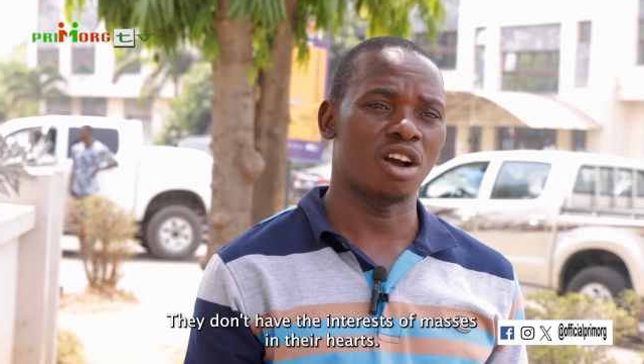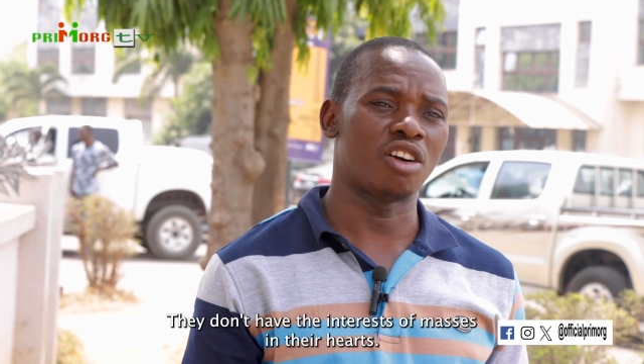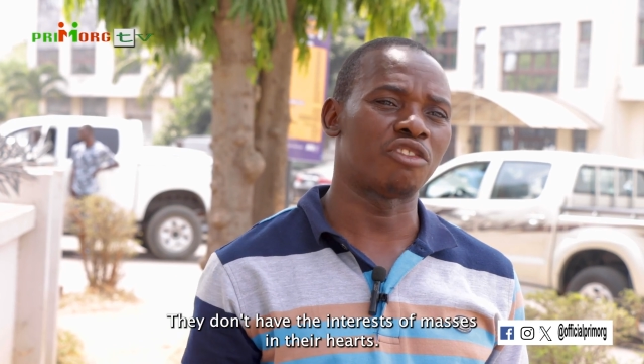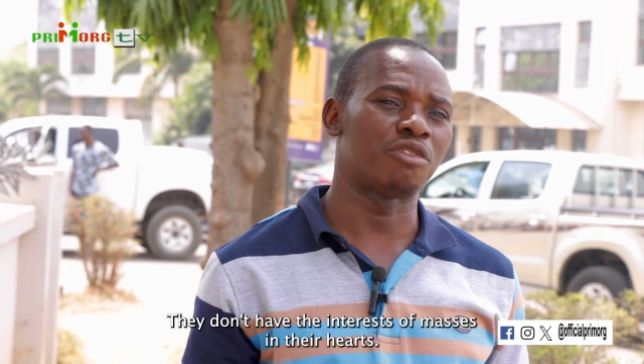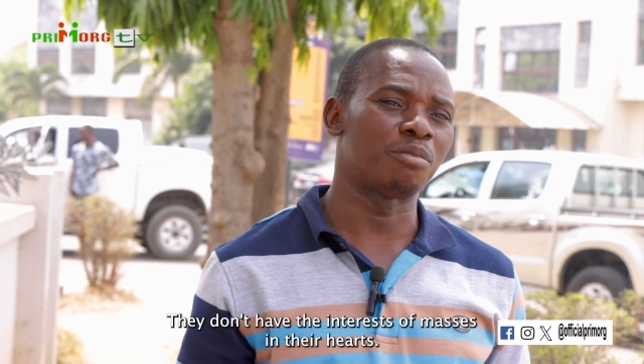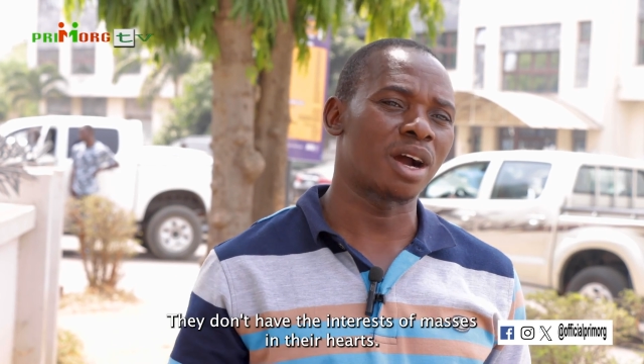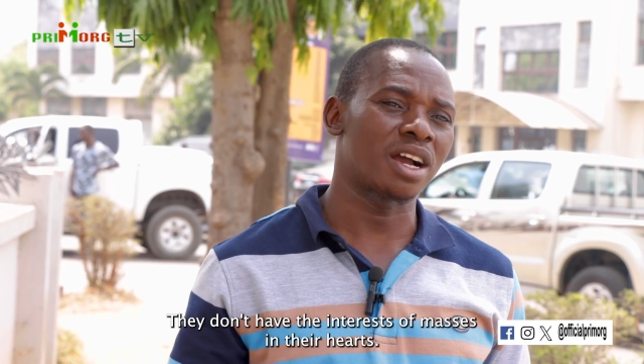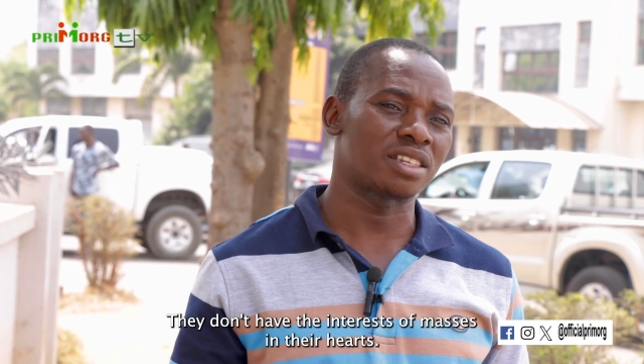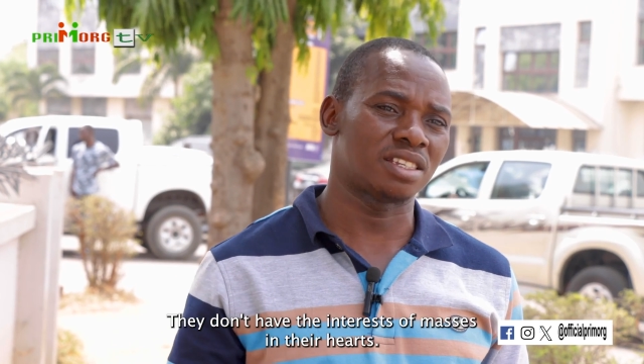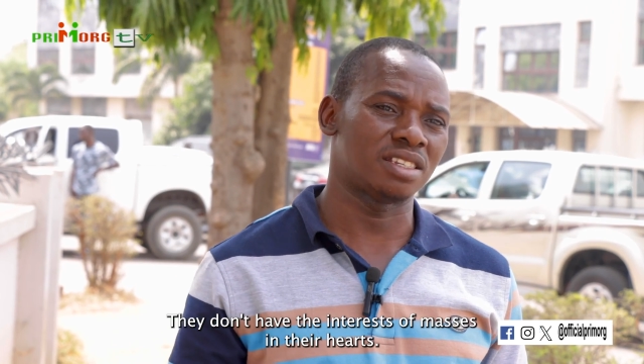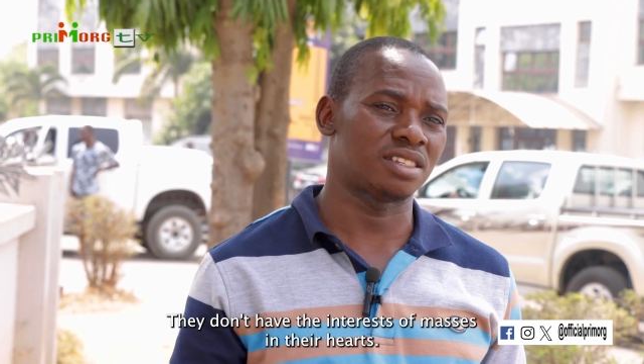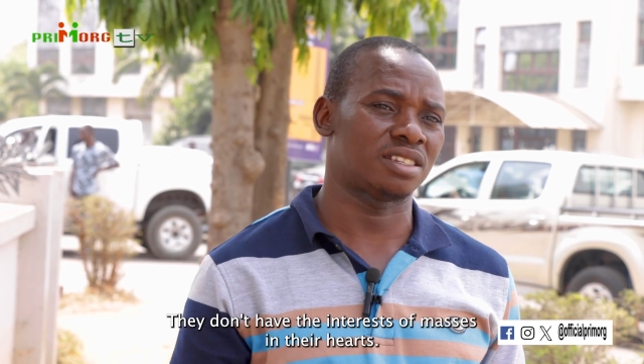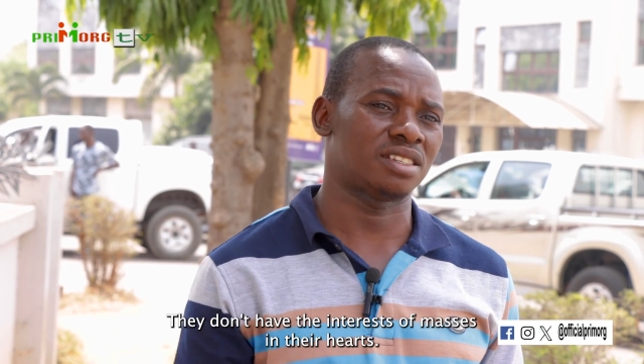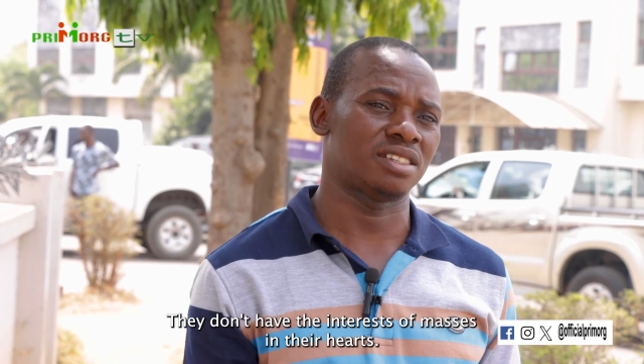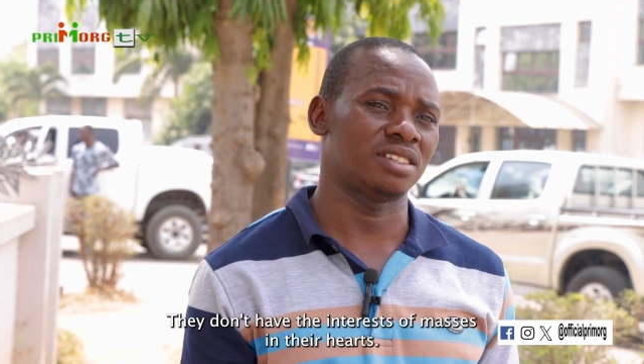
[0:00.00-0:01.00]
of
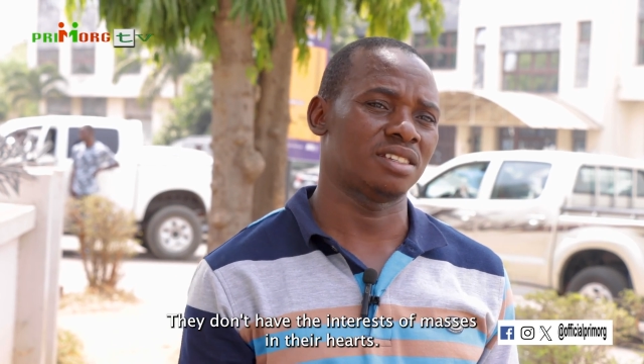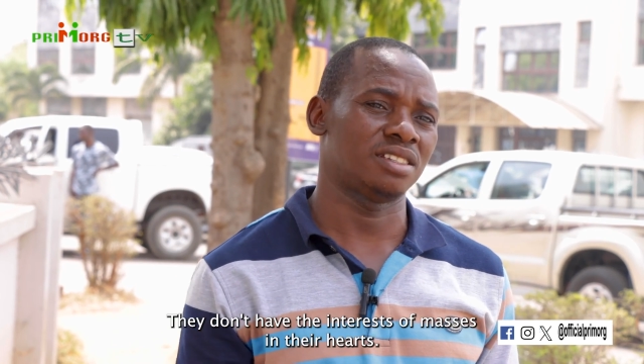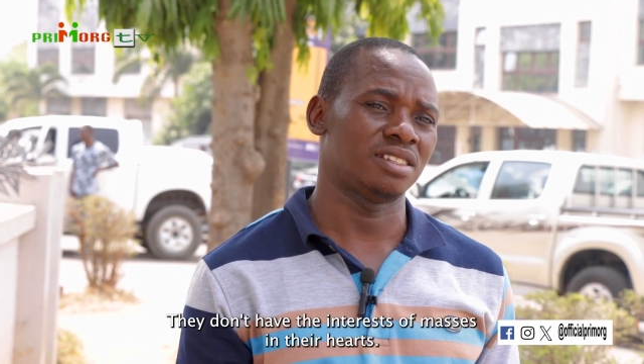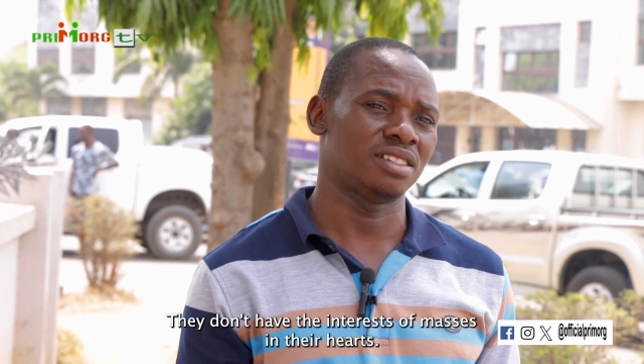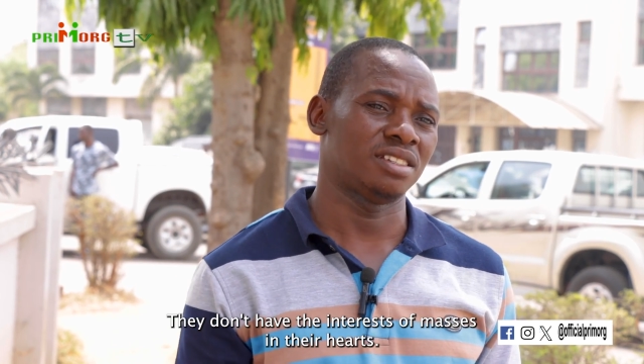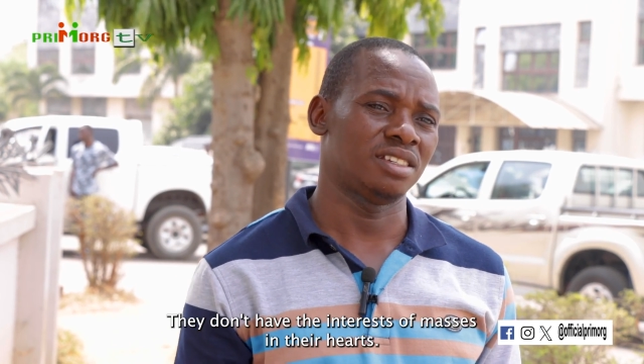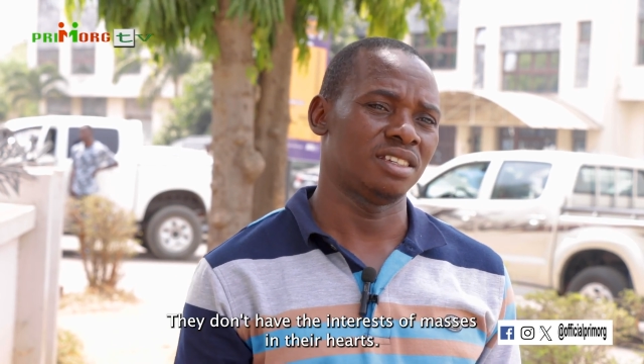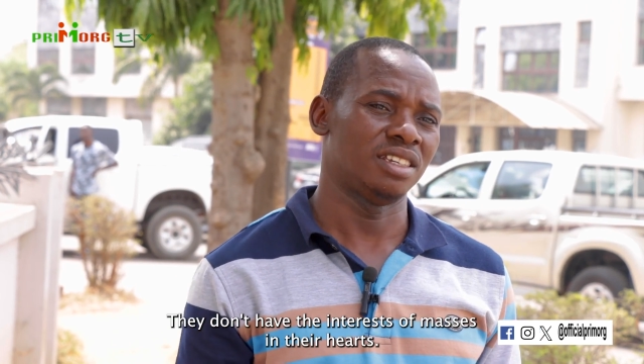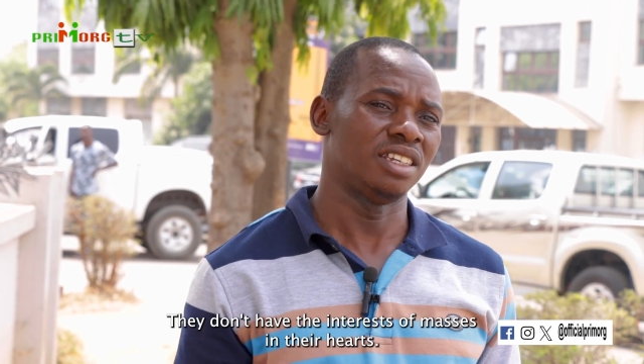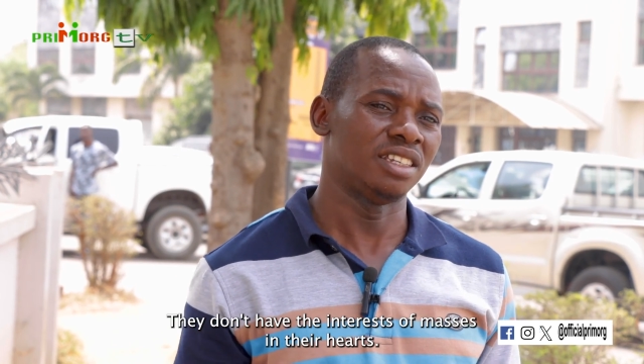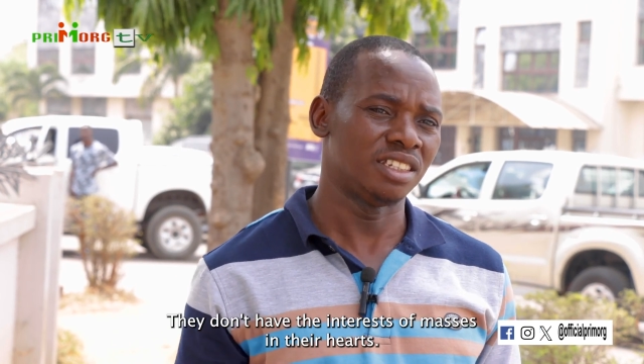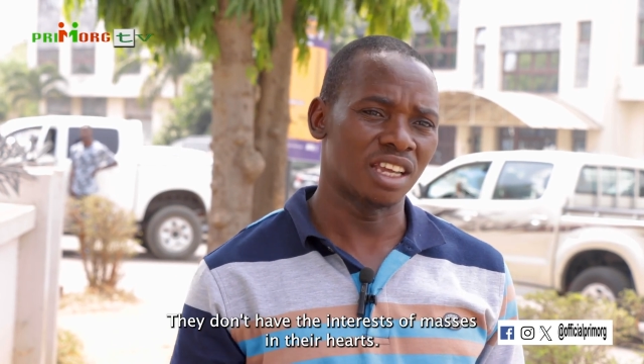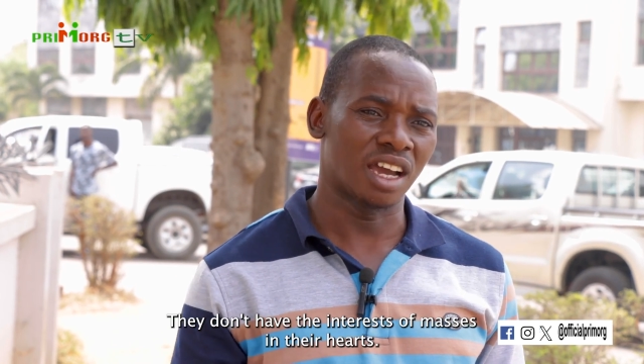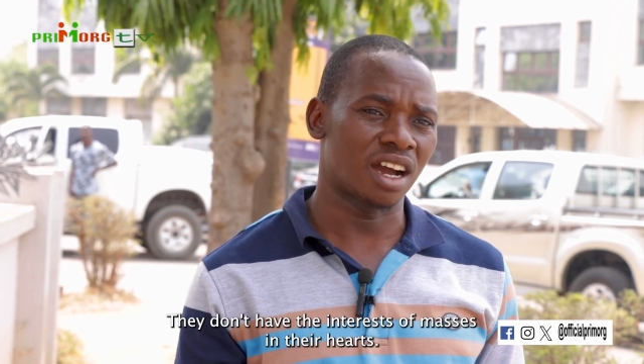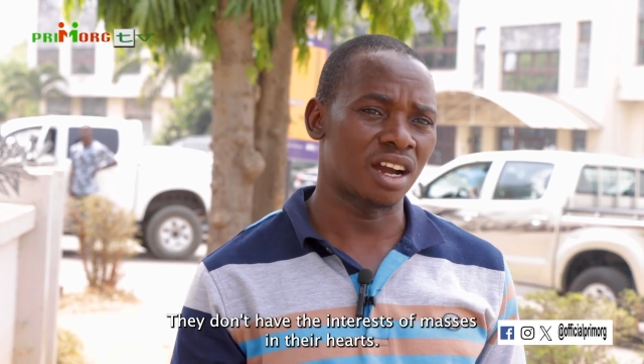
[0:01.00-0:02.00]
masses
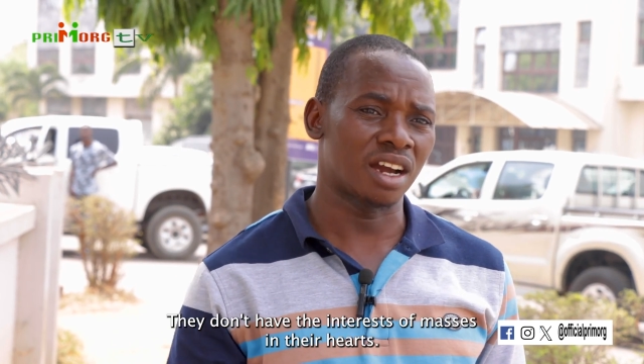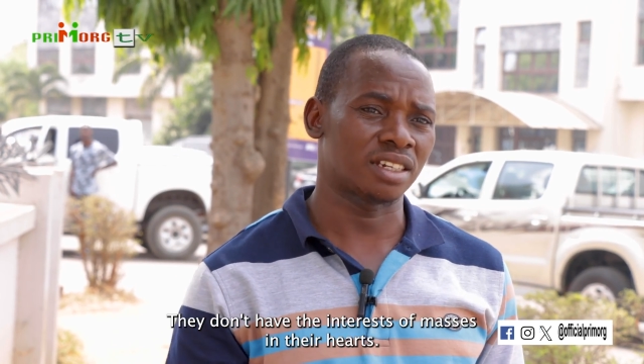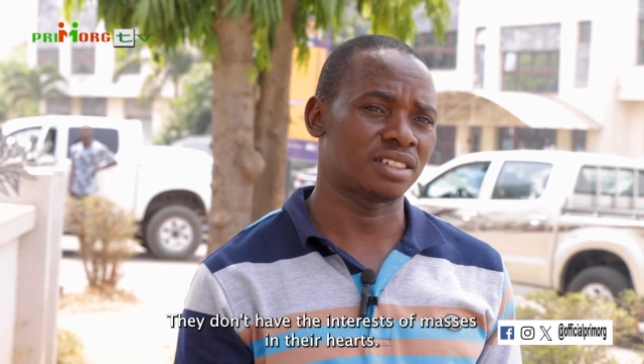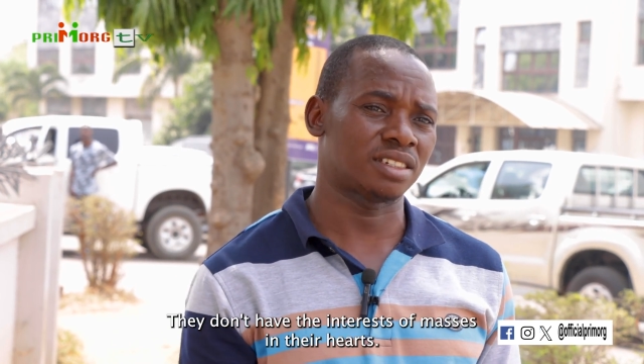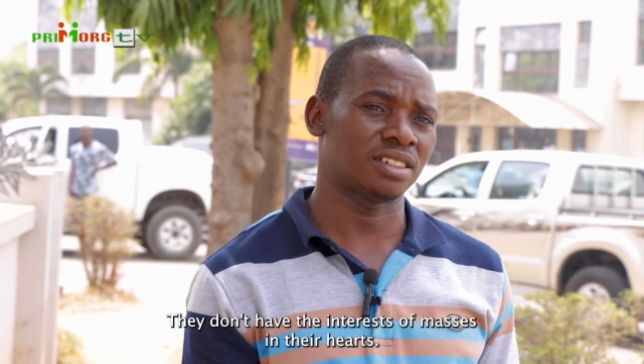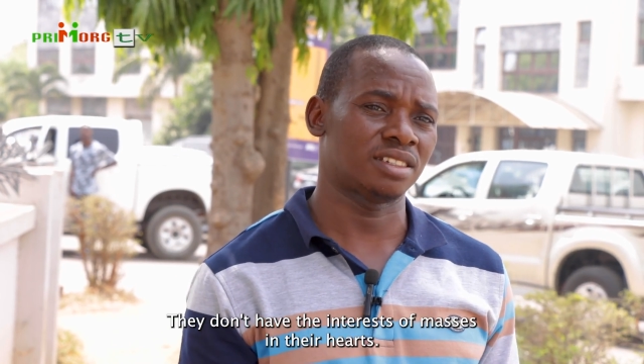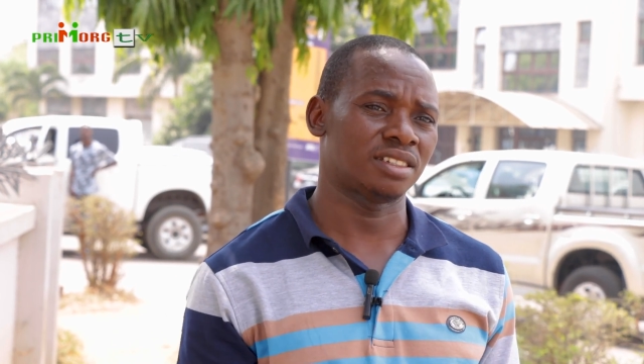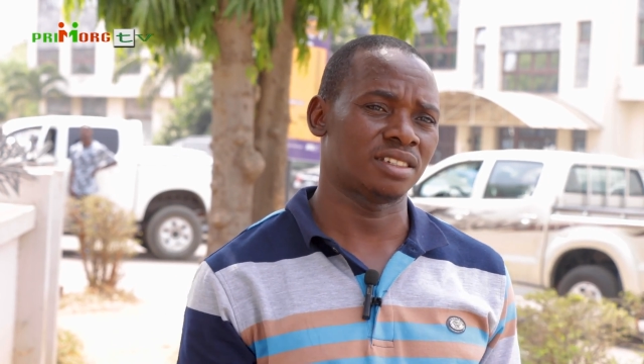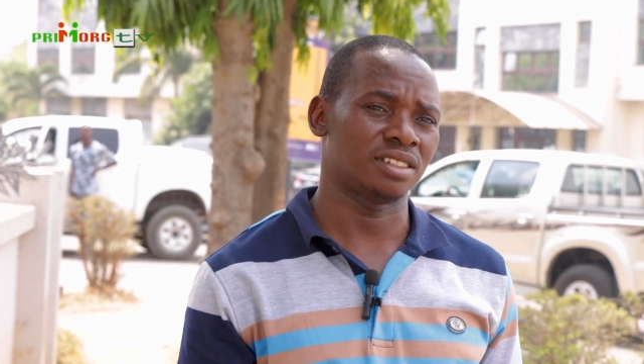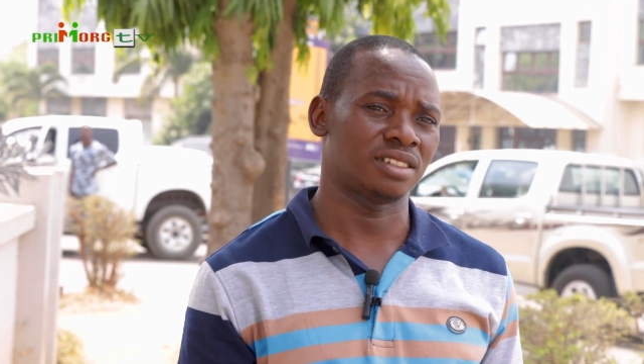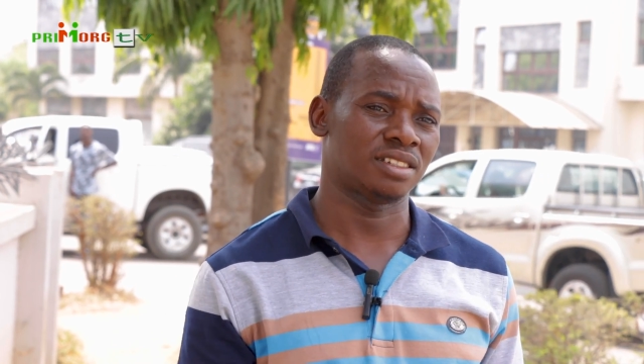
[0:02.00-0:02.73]
in their hearts.